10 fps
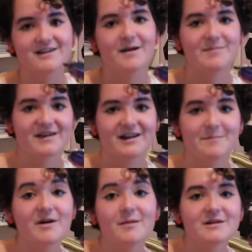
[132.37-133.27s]
Topic and I
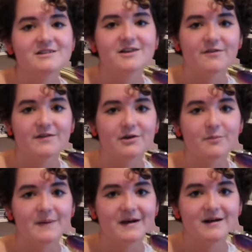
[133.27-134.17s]
bought myself a new
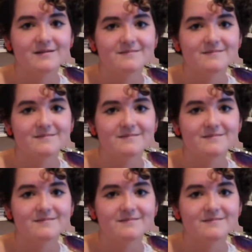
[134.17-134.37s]
pair.